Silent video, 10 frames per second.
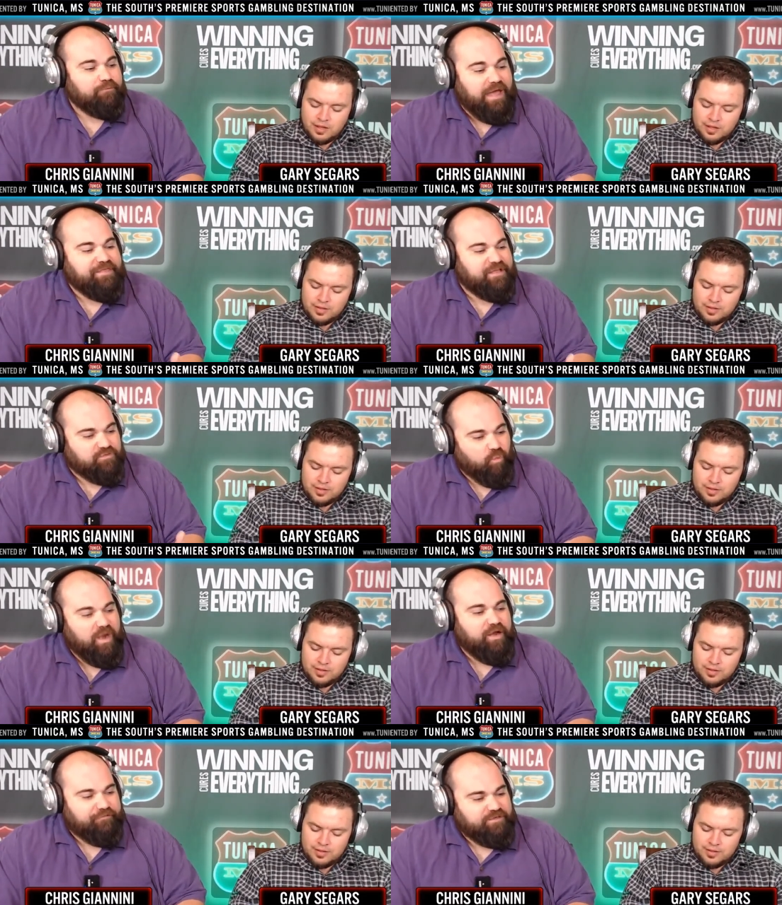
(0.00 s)
Speaker 1: I think it's
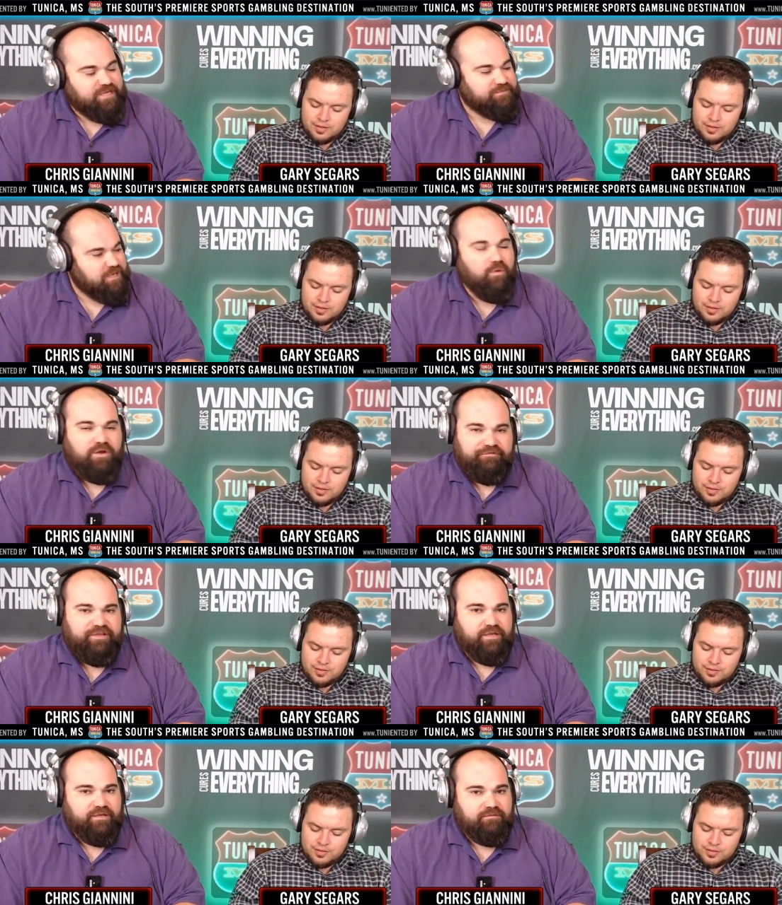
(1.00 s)
rare for teams to go
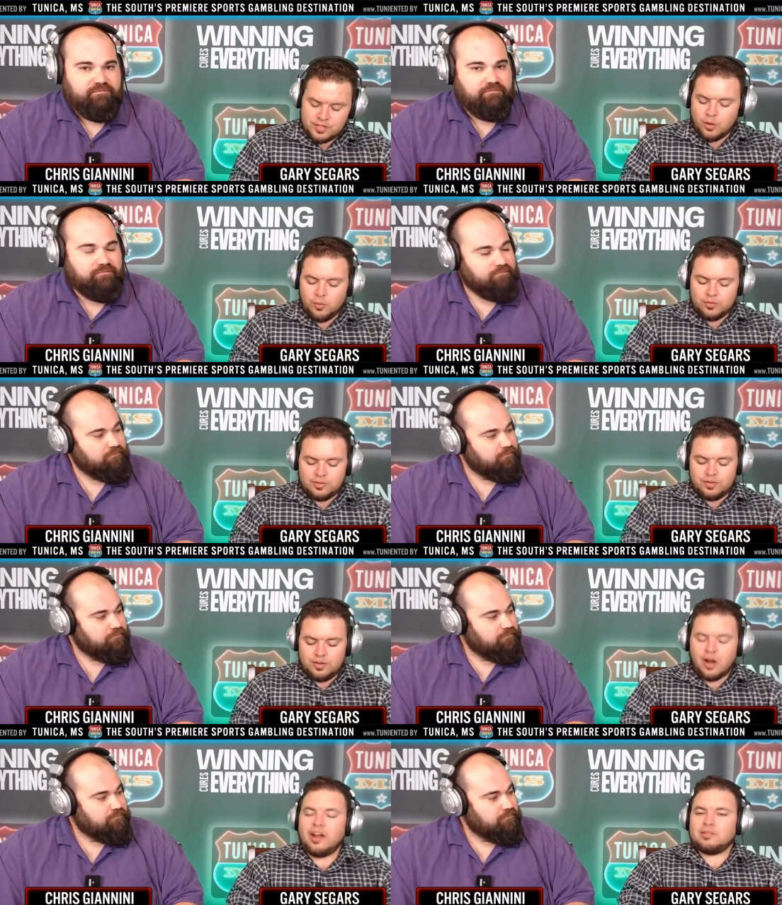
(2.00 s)
undefeated. So
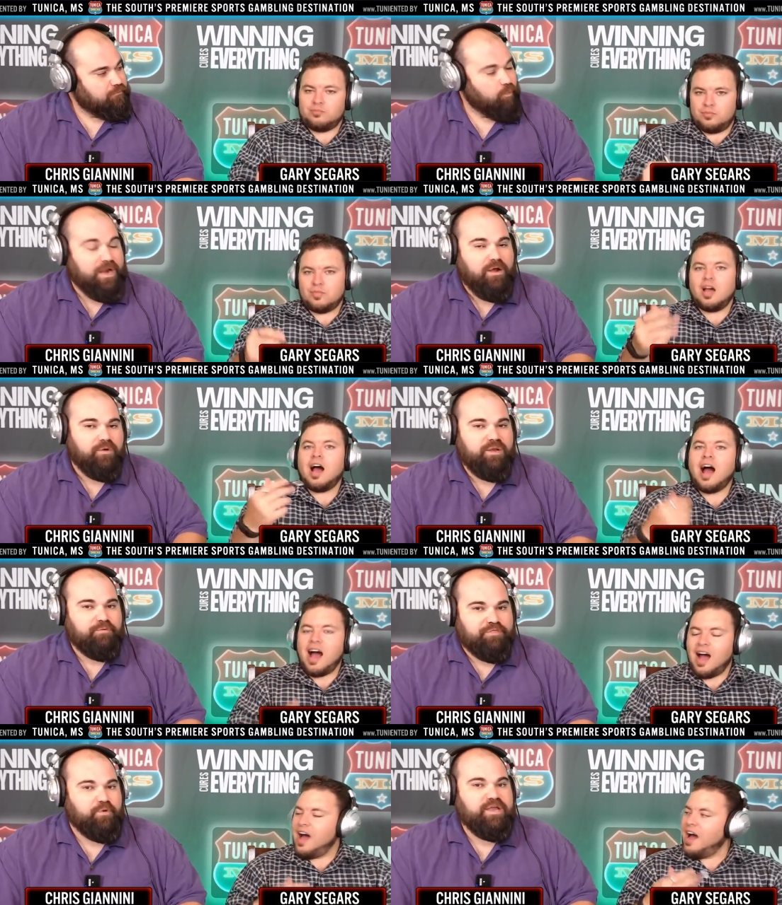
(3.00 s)
all right, we're not going to end up with
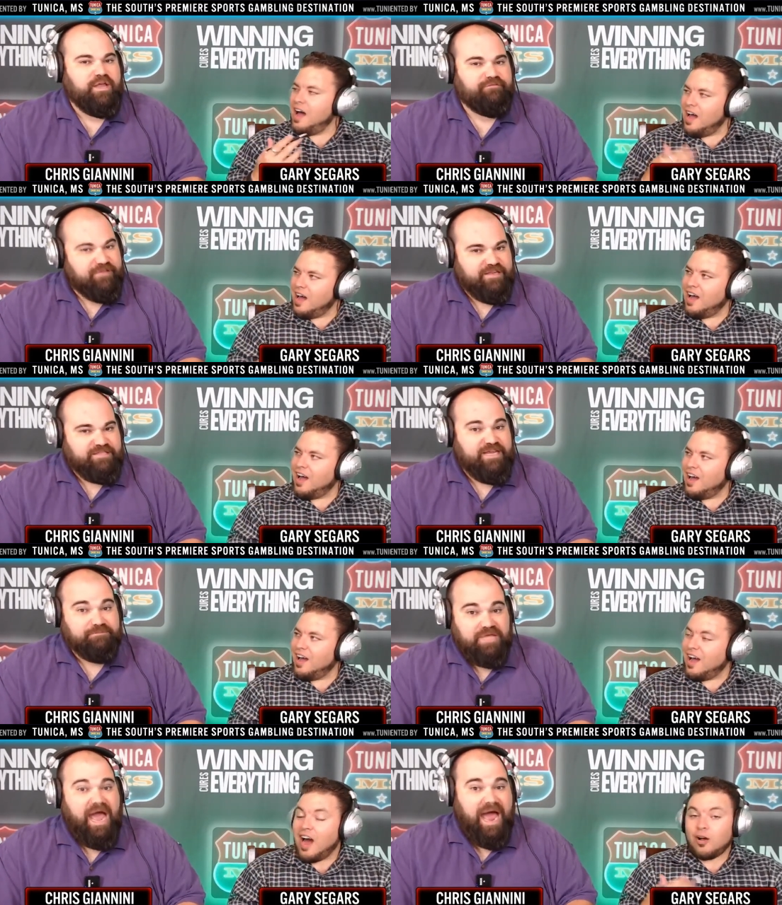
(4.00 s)
three undefeated teams.
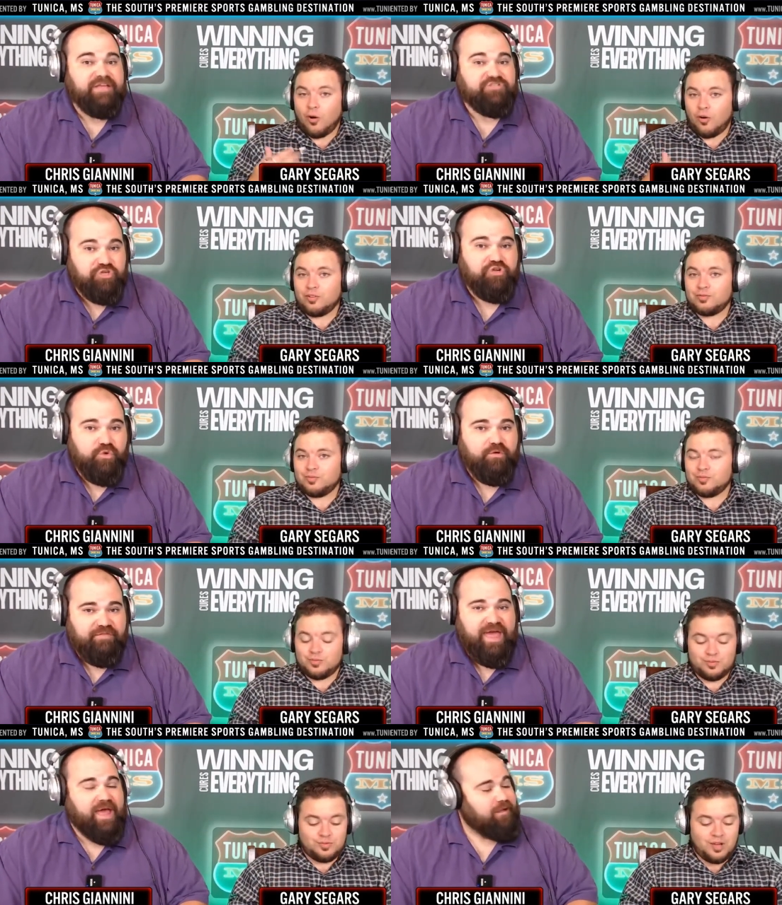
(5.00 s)
I'll i assure on, you of
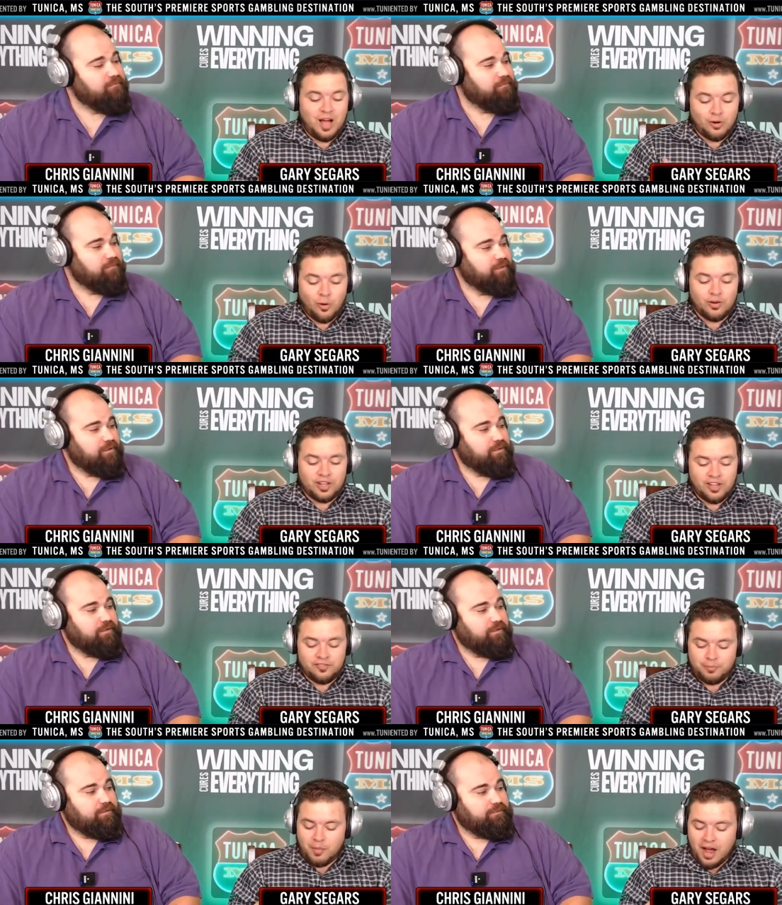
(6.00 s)
that.
Speaker 2: I'll go to and give
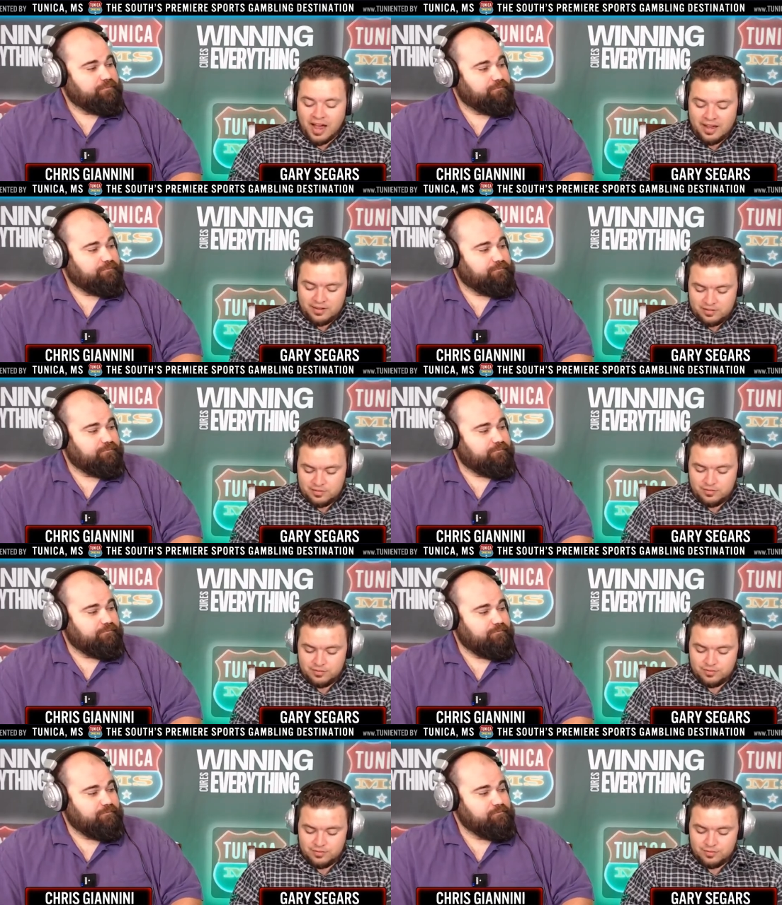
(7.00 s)
my
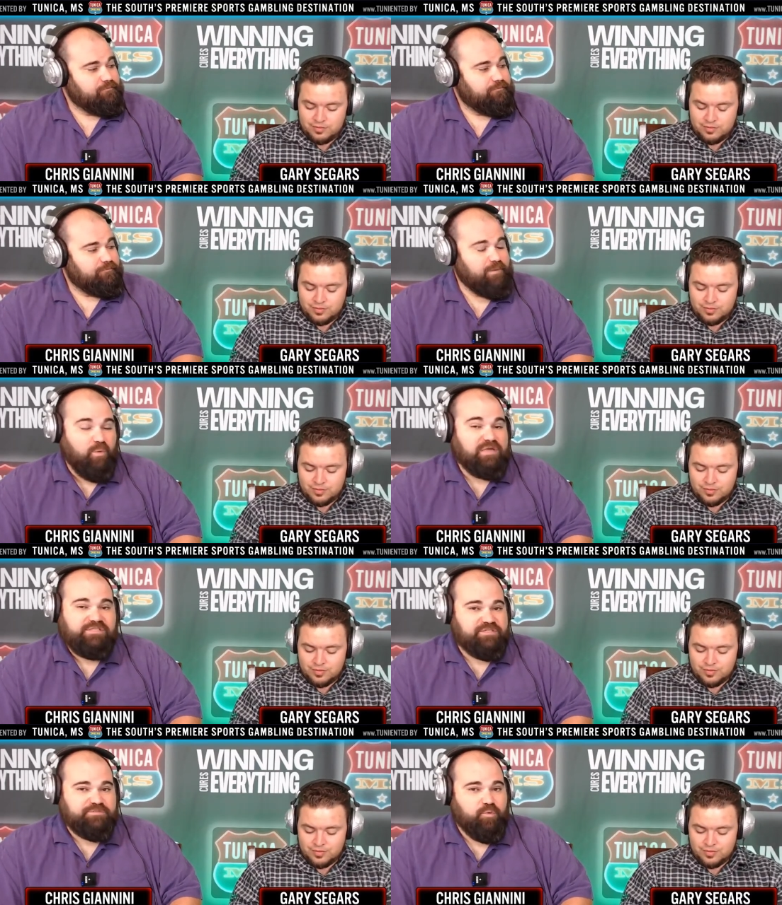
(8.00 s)
Speaker 1: been watching
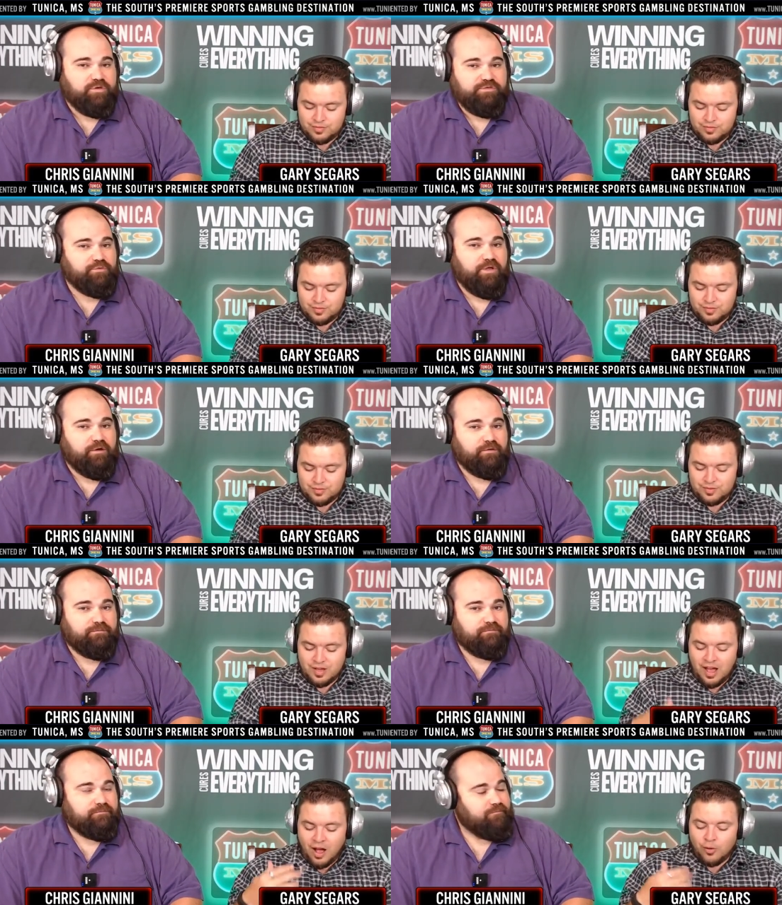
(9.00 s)
the sport too long.
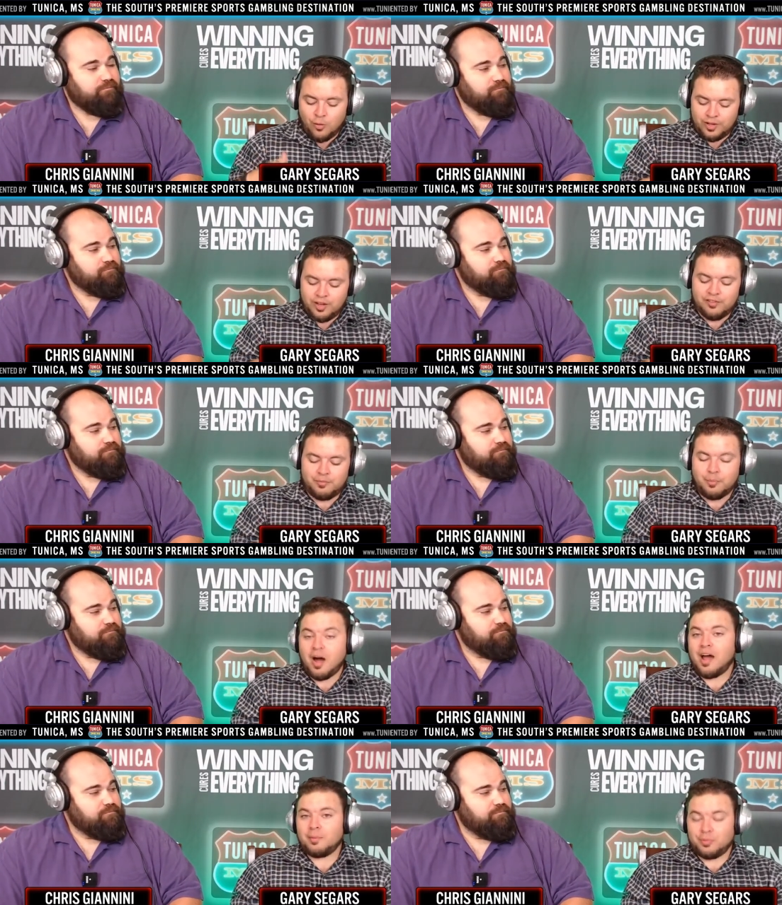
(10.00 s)
Speaker 2: I'm going to give
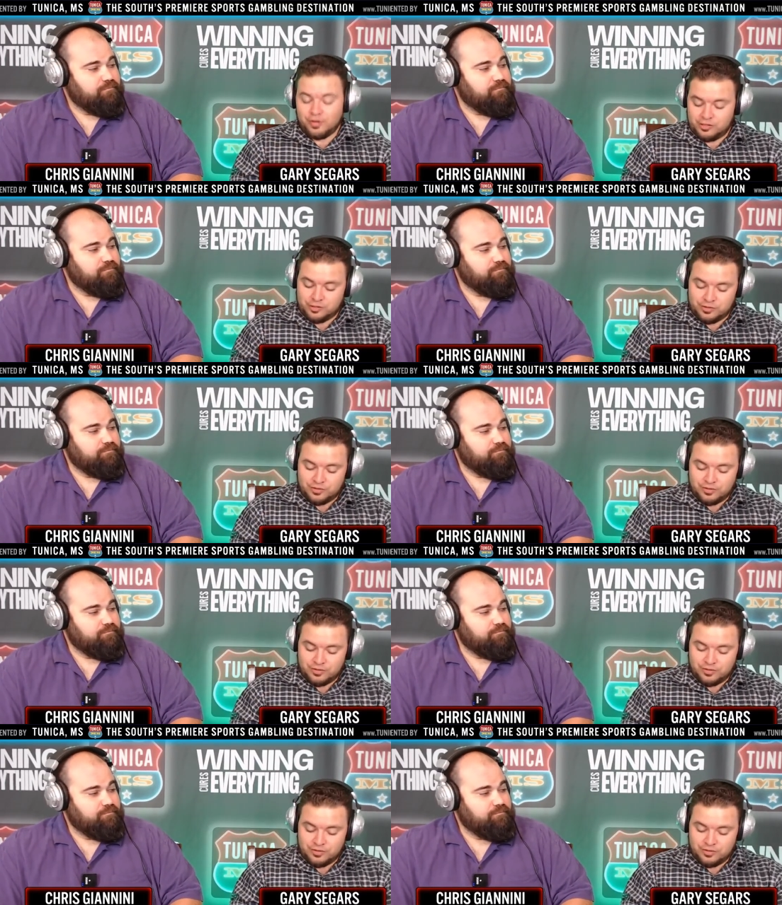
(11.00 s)
my predictions.